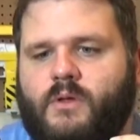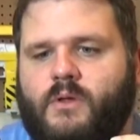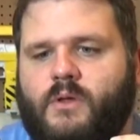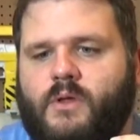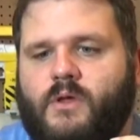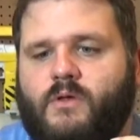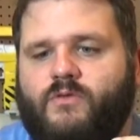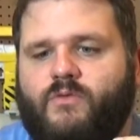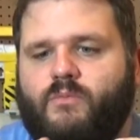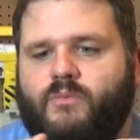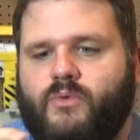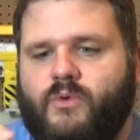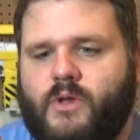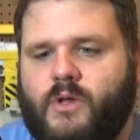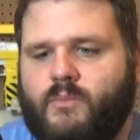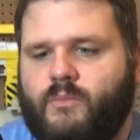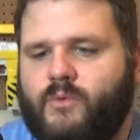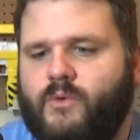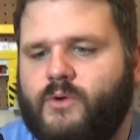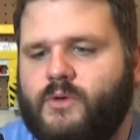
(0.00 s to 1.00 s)
is pretty
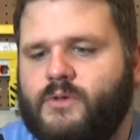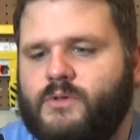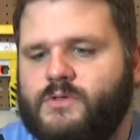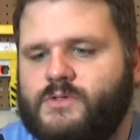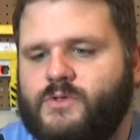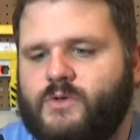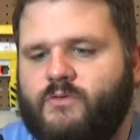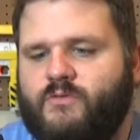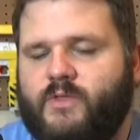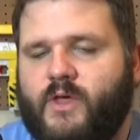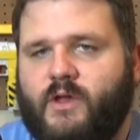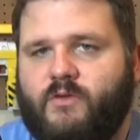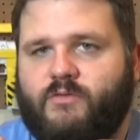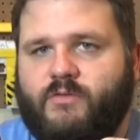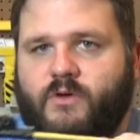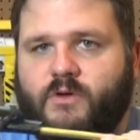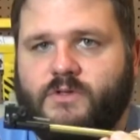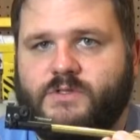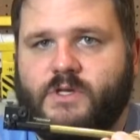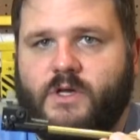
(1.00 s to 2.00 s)
important, so if that
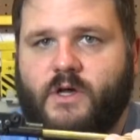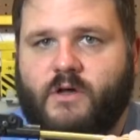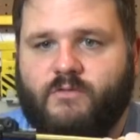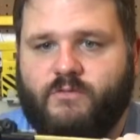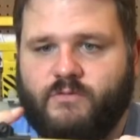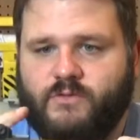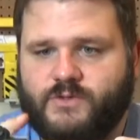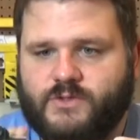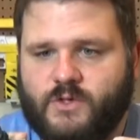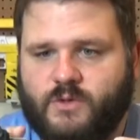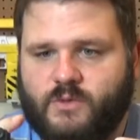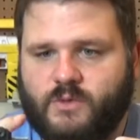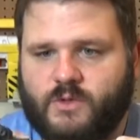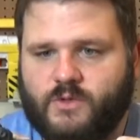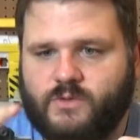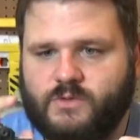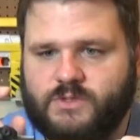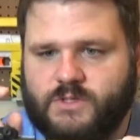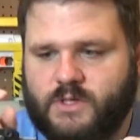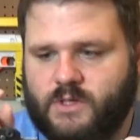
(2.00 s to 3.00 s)
falls off, don't
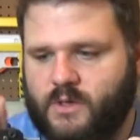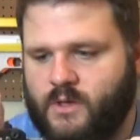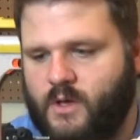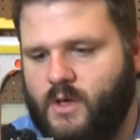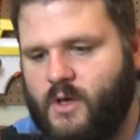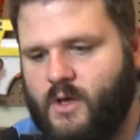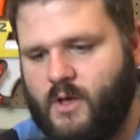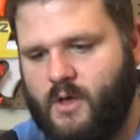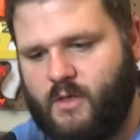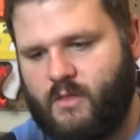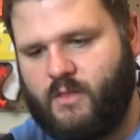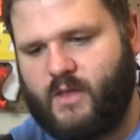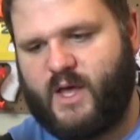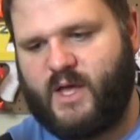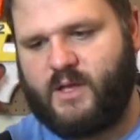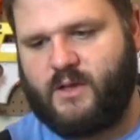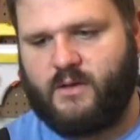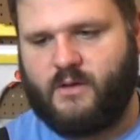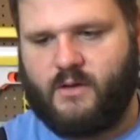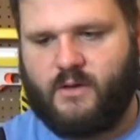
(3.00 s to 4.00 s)
lose it.
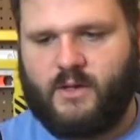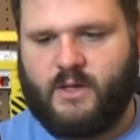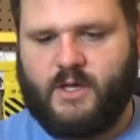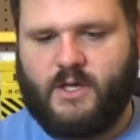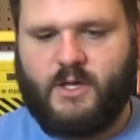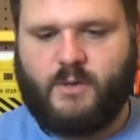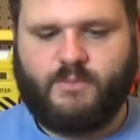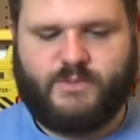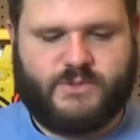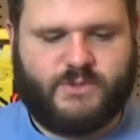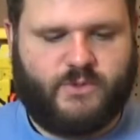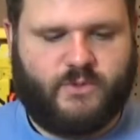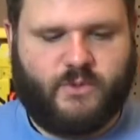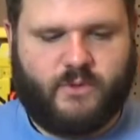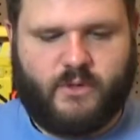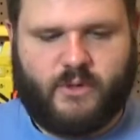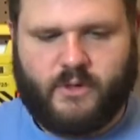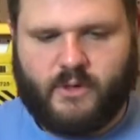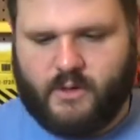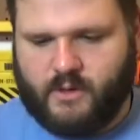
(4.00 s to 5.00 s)
That keeps
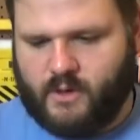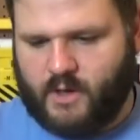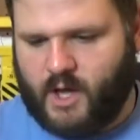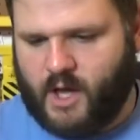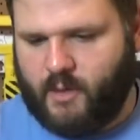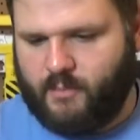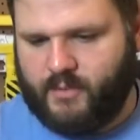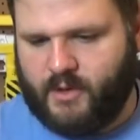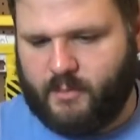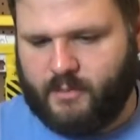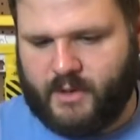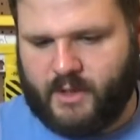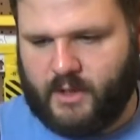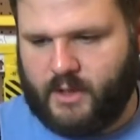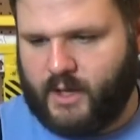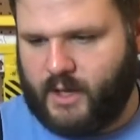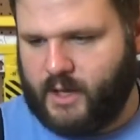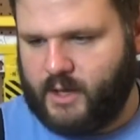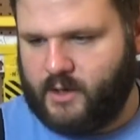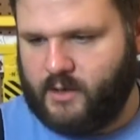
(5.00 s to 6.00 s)
your hop-up
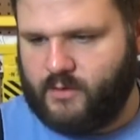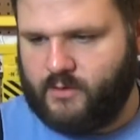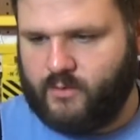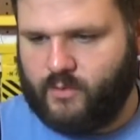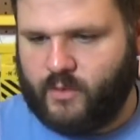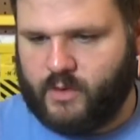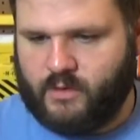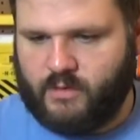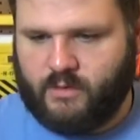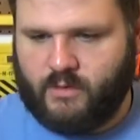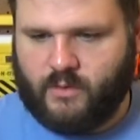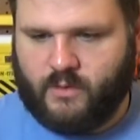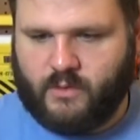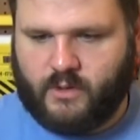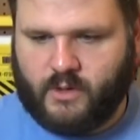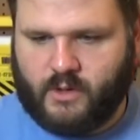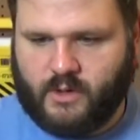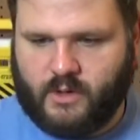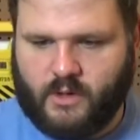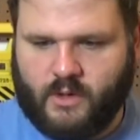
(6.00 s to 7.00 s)
aligned with
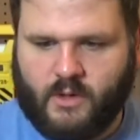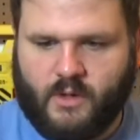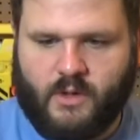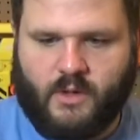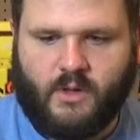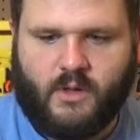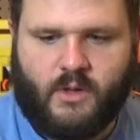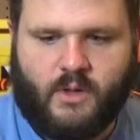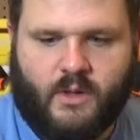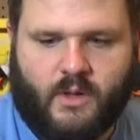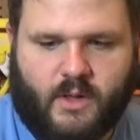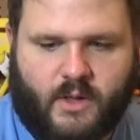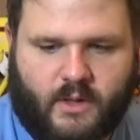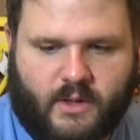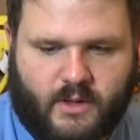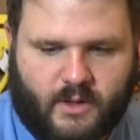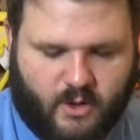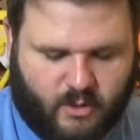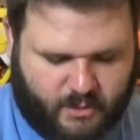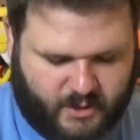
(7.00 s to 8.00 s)
your
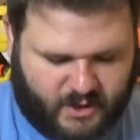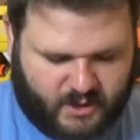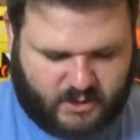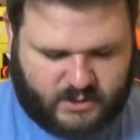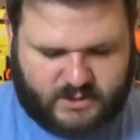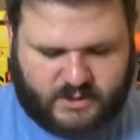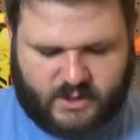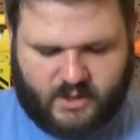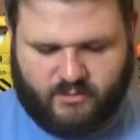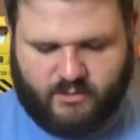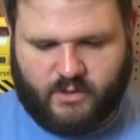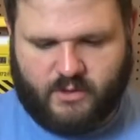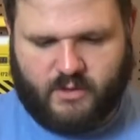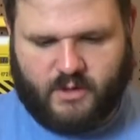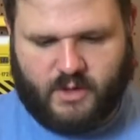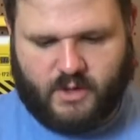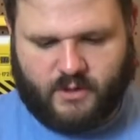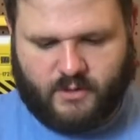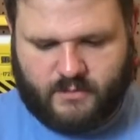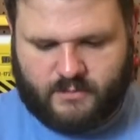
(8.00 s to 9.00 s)
gearbox and
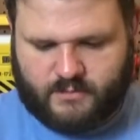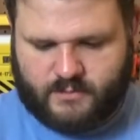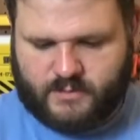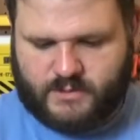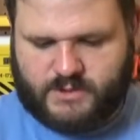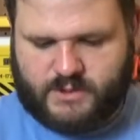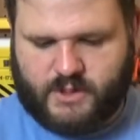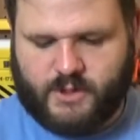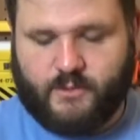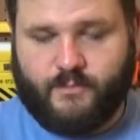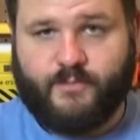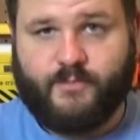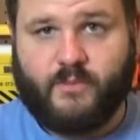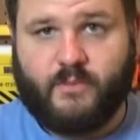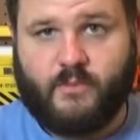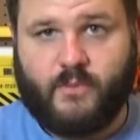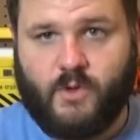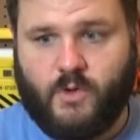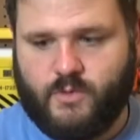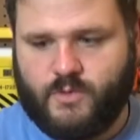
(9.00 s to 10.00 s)
everything. So
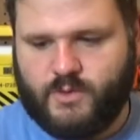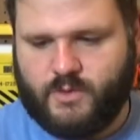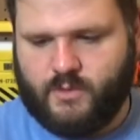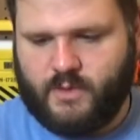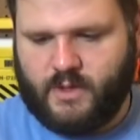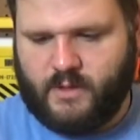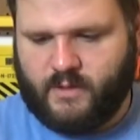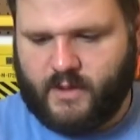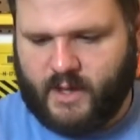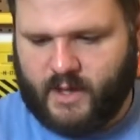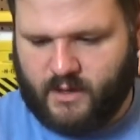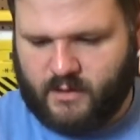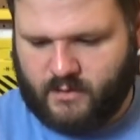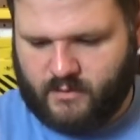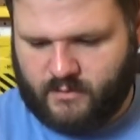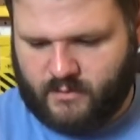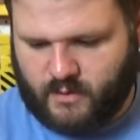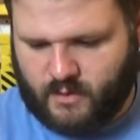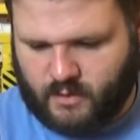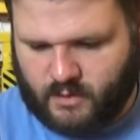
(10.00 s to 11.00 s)
you do need
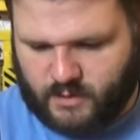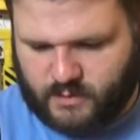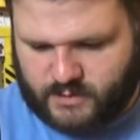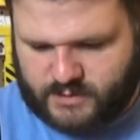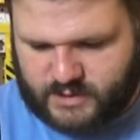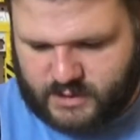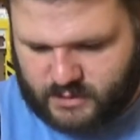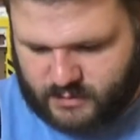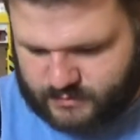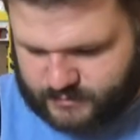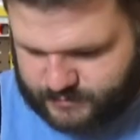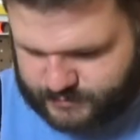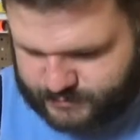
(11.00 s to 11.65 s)
that, don't lose it.